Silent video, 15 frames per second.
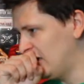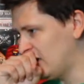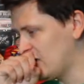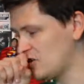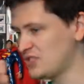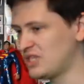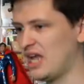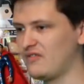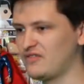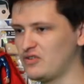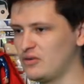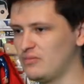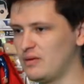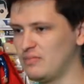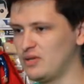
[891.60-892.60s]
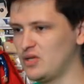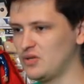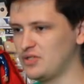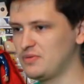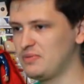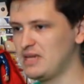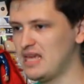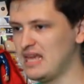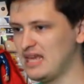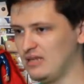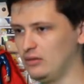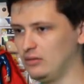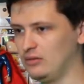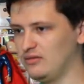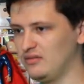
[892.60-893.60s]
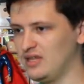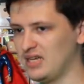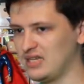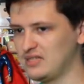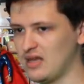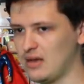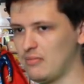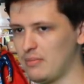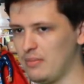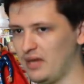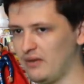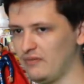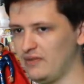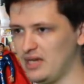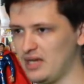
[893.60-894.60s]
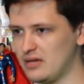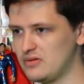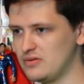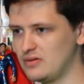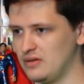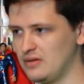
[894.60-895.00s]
I also have to remember not to be ill the next time I make a video.